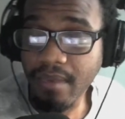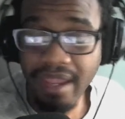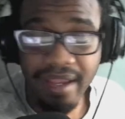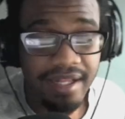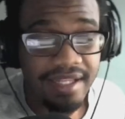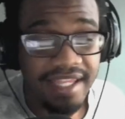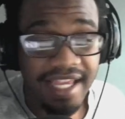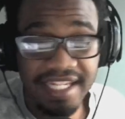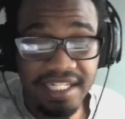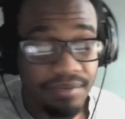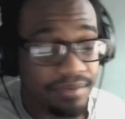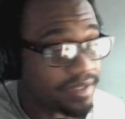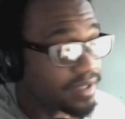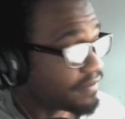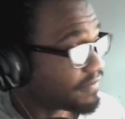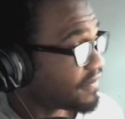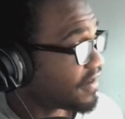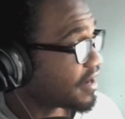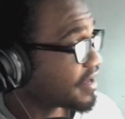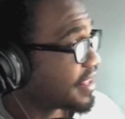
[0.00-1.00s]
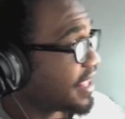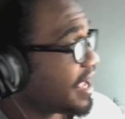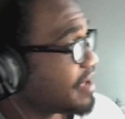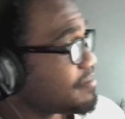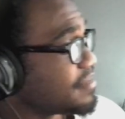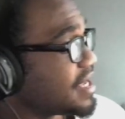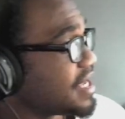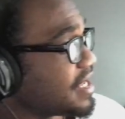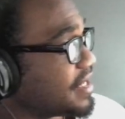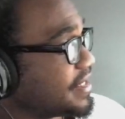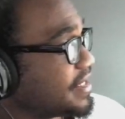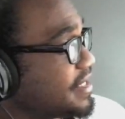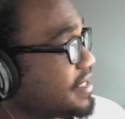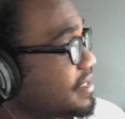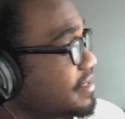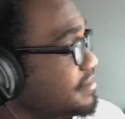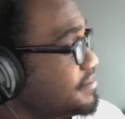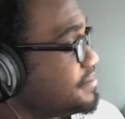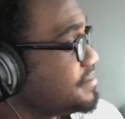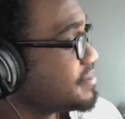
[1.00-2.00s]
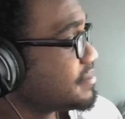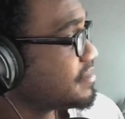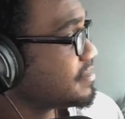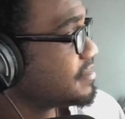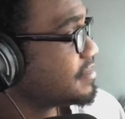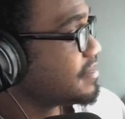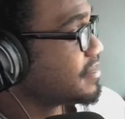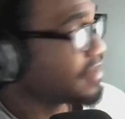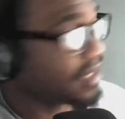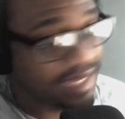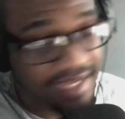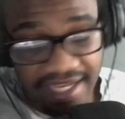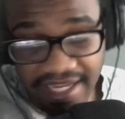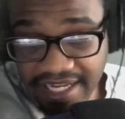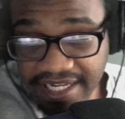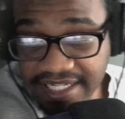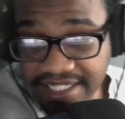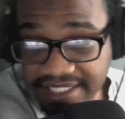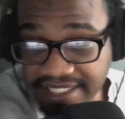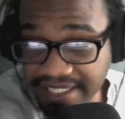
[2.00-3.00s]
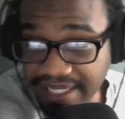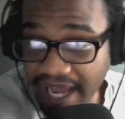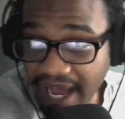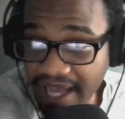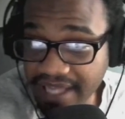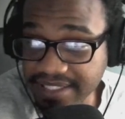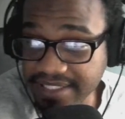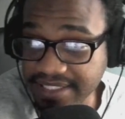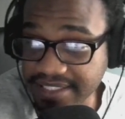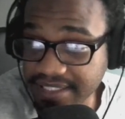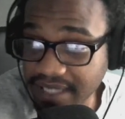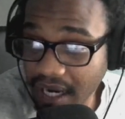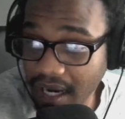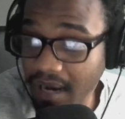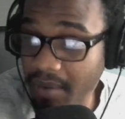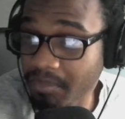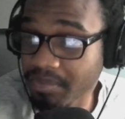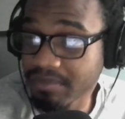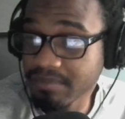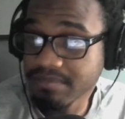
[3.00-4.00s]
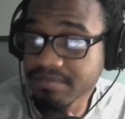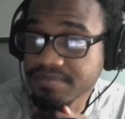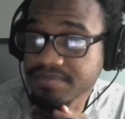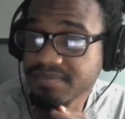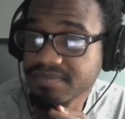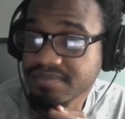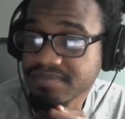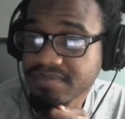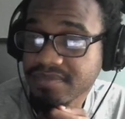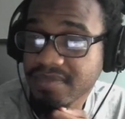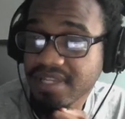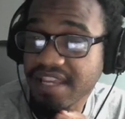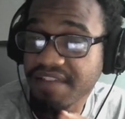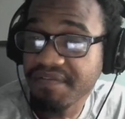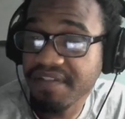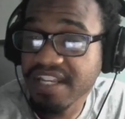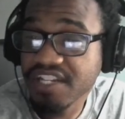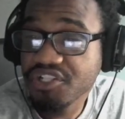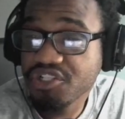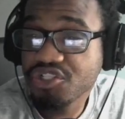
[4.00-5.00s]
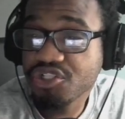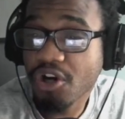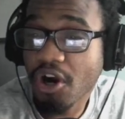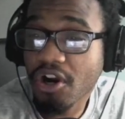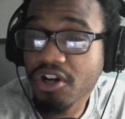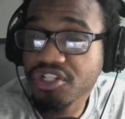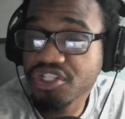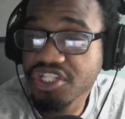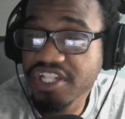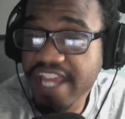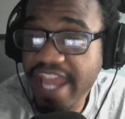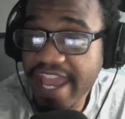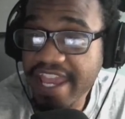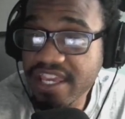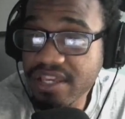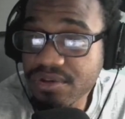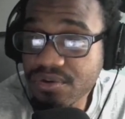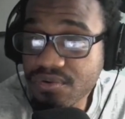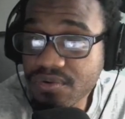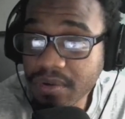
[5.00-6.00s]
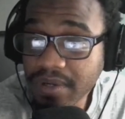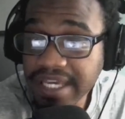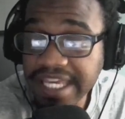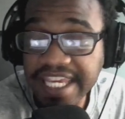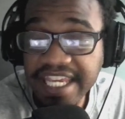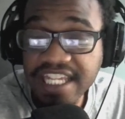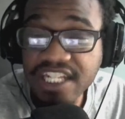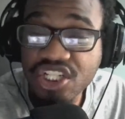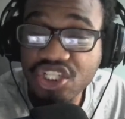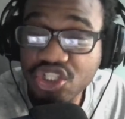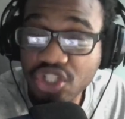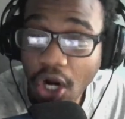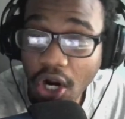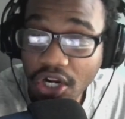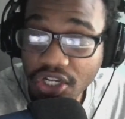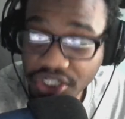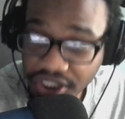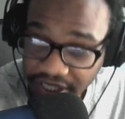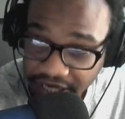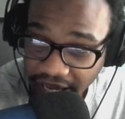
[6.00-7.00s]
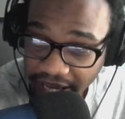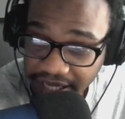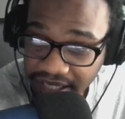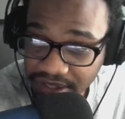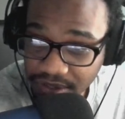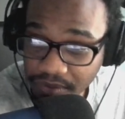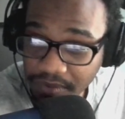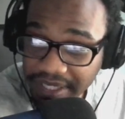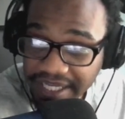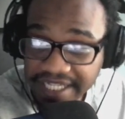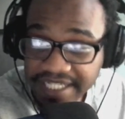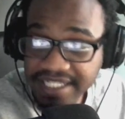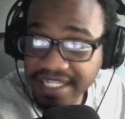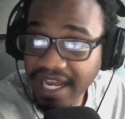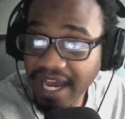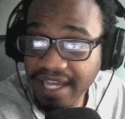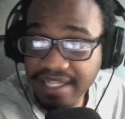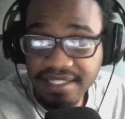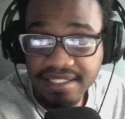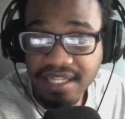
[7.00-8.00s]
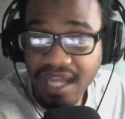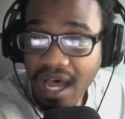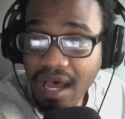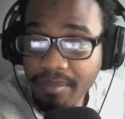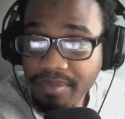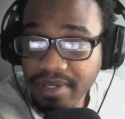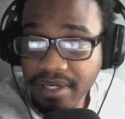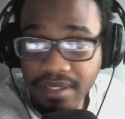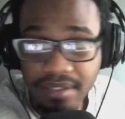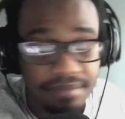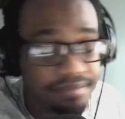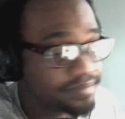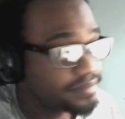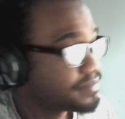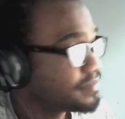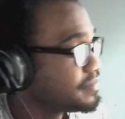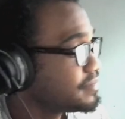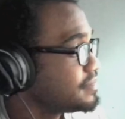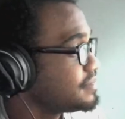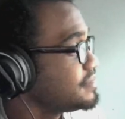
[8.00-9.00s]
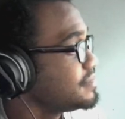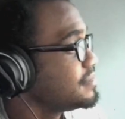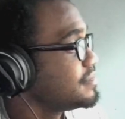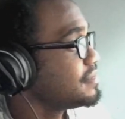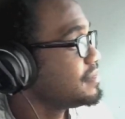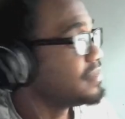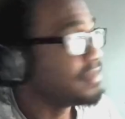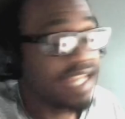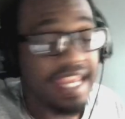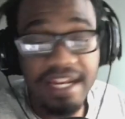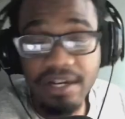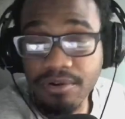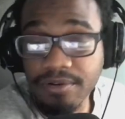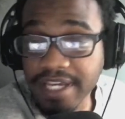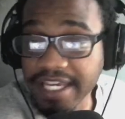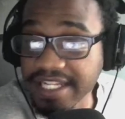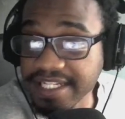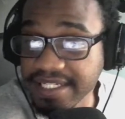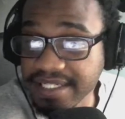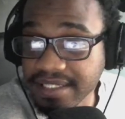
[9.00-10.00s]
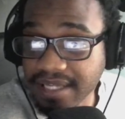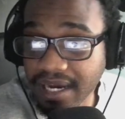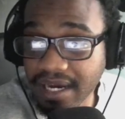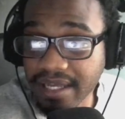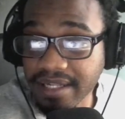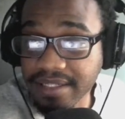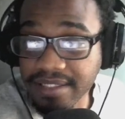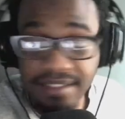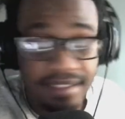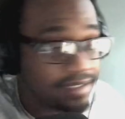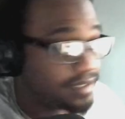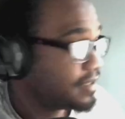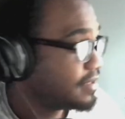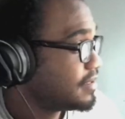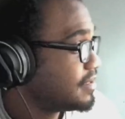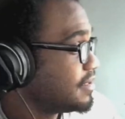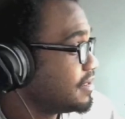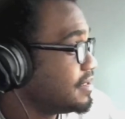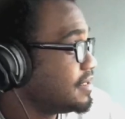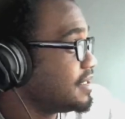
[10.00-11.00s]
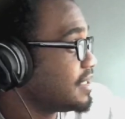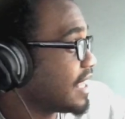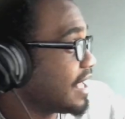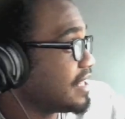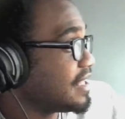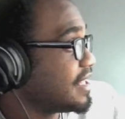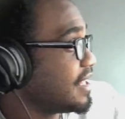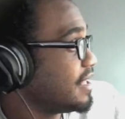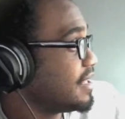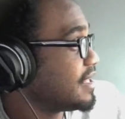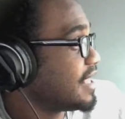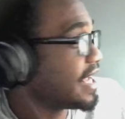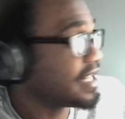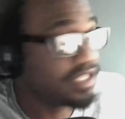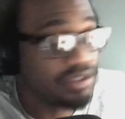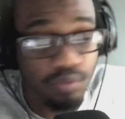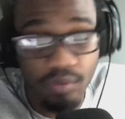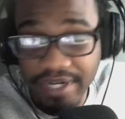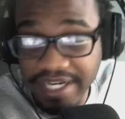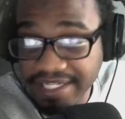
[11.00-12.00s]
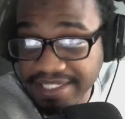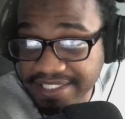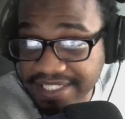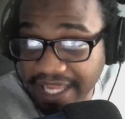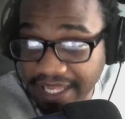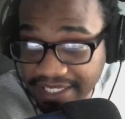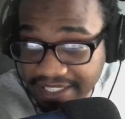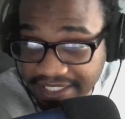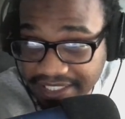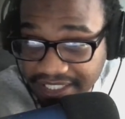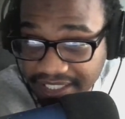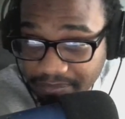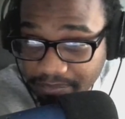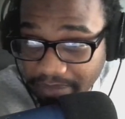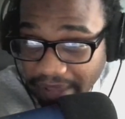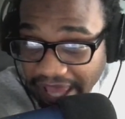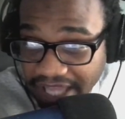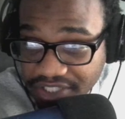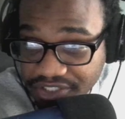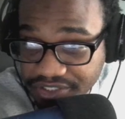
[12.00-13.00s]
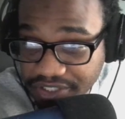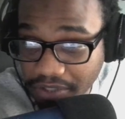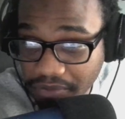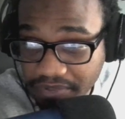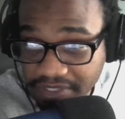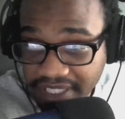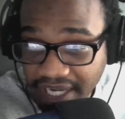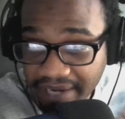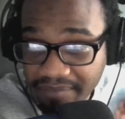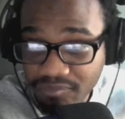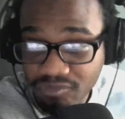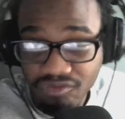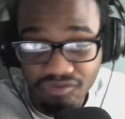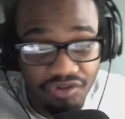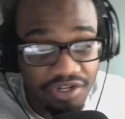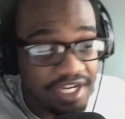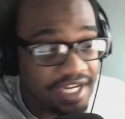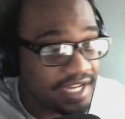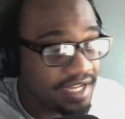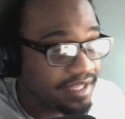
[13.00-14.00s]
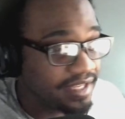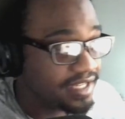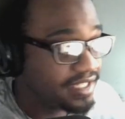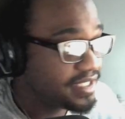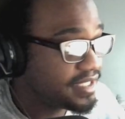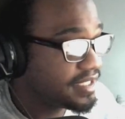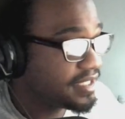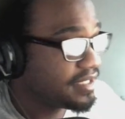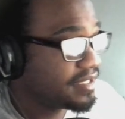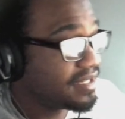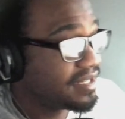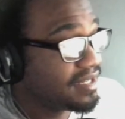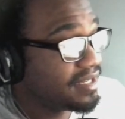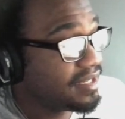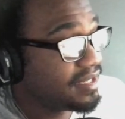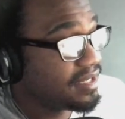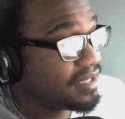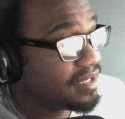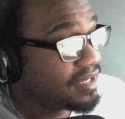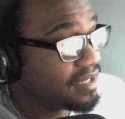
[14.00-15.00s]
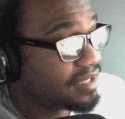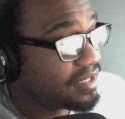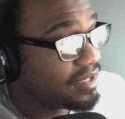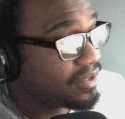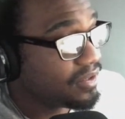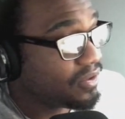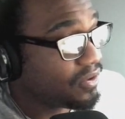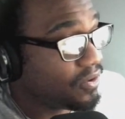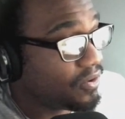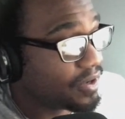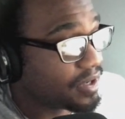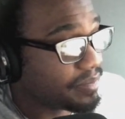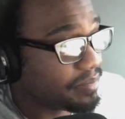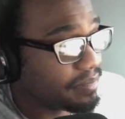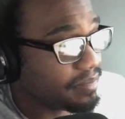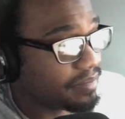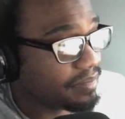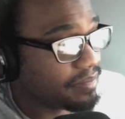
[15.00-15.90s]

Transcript: That's what the fuck that means. He does not stop. If he's charging at you, he's charging at you. He's not stopping. They don't get stunned. That's what it says in the batch notes. I'm reading this on